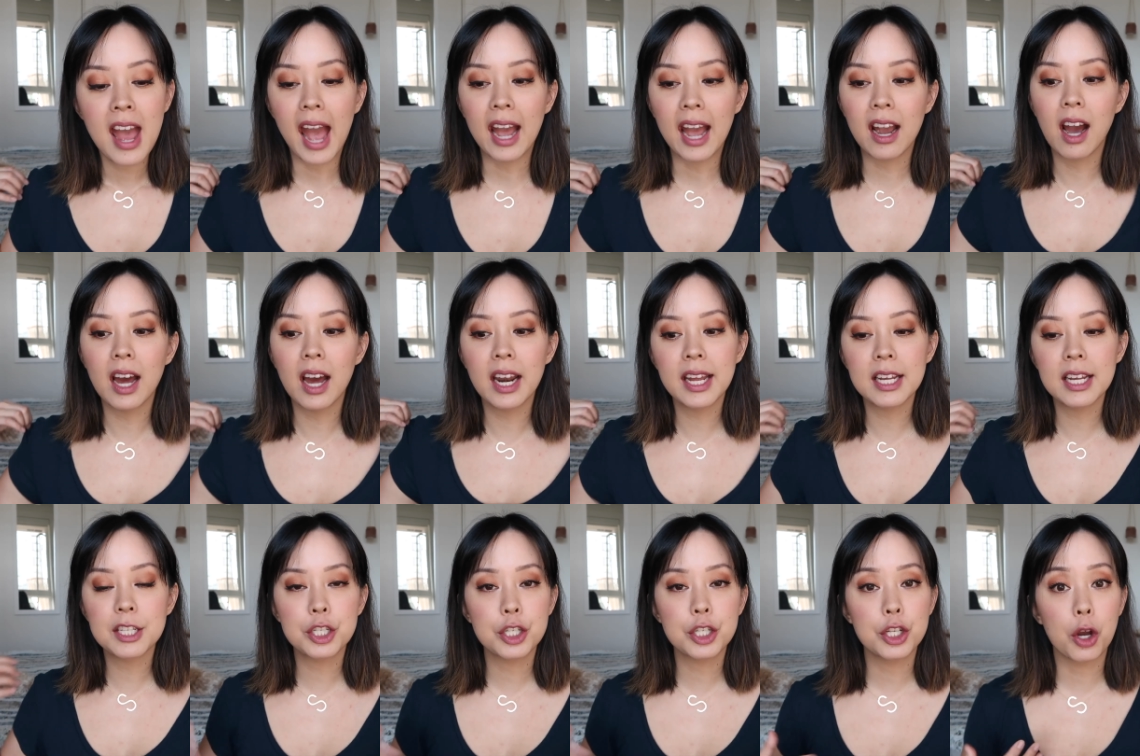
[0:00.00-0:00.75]
and kind of
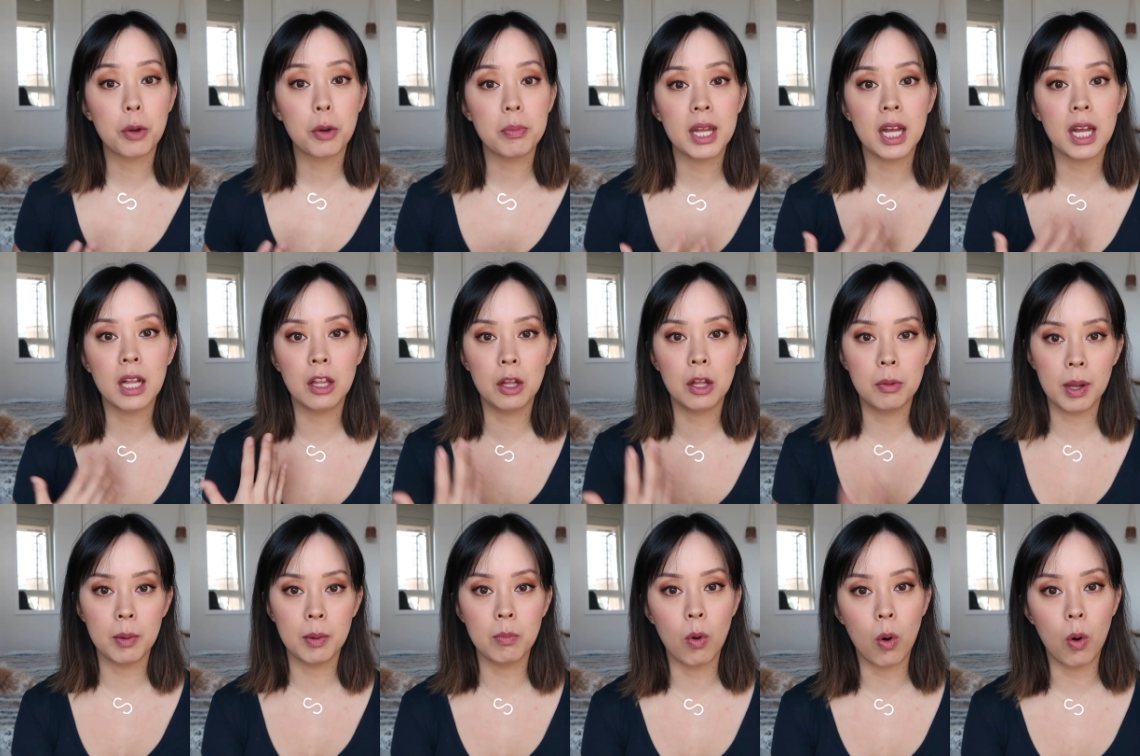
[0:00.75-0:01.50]
get to know me a
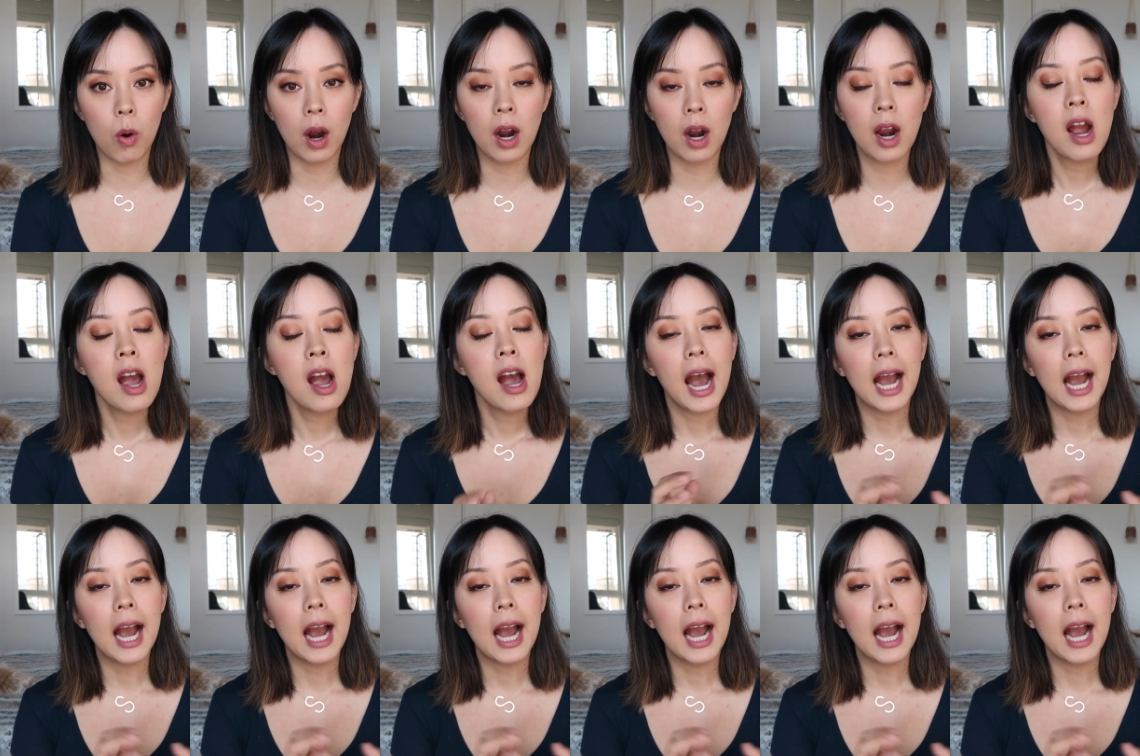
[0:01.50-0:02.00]
little bit more.